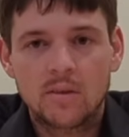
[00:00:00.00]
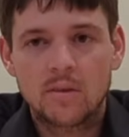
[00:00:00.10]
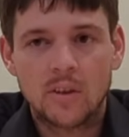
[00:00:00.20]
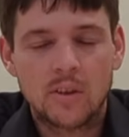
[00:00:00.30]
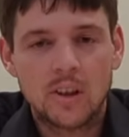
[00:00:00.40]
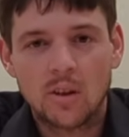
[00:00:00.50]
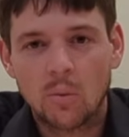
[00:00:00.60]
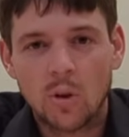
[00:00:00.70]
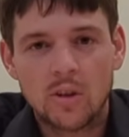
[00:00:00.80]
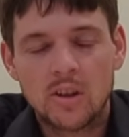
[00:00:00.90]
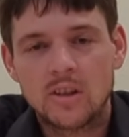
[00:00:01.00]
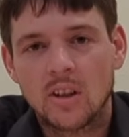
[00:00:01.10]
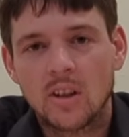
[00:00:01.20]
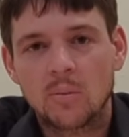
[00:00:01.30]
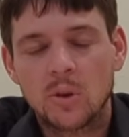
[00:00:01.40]
50-year warranties
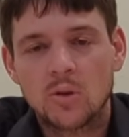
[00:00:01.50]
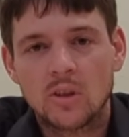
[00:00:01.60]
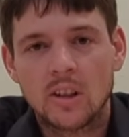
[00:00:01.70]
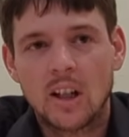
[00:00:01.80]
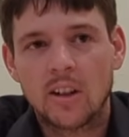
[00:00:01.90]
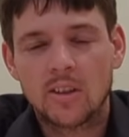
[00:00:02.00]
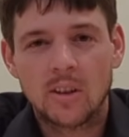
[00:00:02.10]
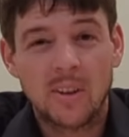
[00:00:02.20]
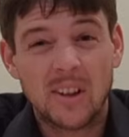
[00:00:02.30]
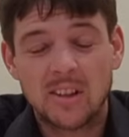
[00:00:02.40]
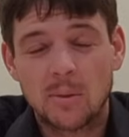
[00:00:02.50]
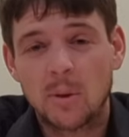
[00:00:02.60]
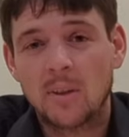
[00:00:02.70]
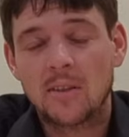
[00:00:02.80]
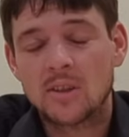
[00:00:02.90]
on them usually nowadays. I think some
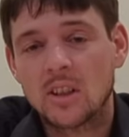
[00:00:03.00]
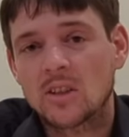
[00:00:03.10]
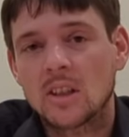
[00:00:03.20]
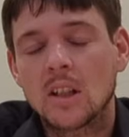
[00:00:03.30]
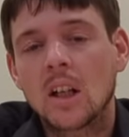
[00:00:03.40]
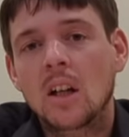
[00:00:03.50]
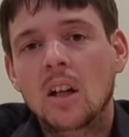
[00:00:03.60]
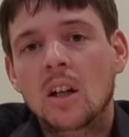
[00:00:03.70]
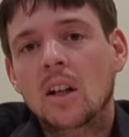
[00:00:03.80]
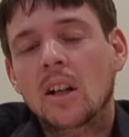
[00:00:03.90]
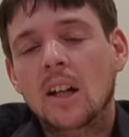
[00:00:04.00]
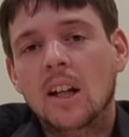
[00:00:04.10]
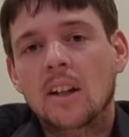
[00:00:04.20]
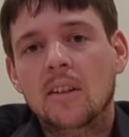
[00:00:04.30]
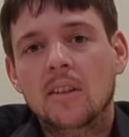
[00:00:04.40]
even have 60.
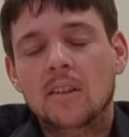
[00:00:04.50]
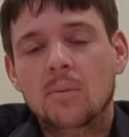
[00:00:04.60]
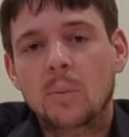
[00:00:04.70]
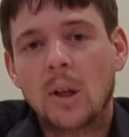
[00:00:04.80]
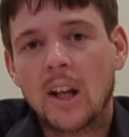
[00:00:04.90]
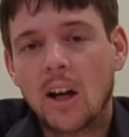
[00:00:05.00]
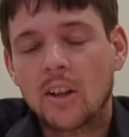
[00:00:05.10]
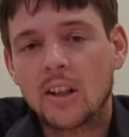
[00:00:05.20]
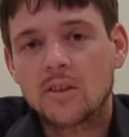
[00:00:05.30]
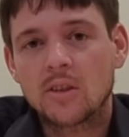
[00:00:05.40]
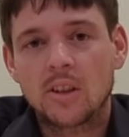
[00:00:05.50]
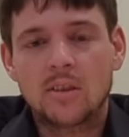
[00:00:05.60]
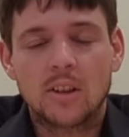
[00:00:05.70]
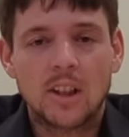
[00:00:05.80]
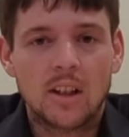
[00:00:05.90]
And but nowadays you can
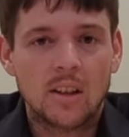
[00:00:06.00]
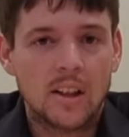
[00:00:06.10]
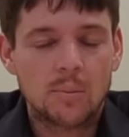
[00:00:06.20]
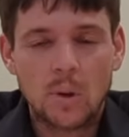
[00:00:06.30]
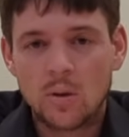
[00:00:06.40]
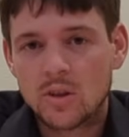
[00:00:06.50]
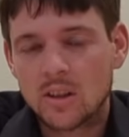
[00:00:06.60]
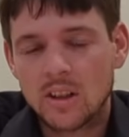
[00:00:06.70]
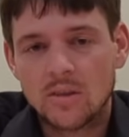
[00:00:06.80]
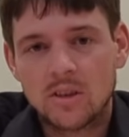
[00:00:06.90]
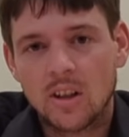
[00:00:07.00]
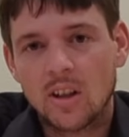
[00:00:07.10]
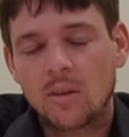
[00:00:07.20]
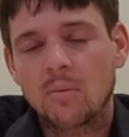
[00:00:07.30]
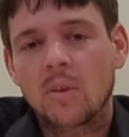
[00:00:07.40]
even get like post sleeves on
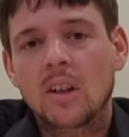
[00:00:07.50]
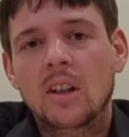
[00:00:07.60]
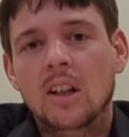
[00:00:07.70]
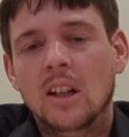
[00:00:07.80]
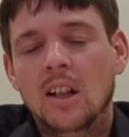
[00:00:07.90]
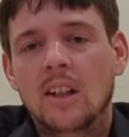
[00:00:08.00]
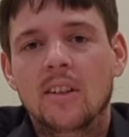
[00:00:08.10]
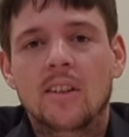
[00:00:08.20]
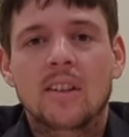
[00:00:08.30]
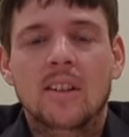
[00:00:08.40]
them and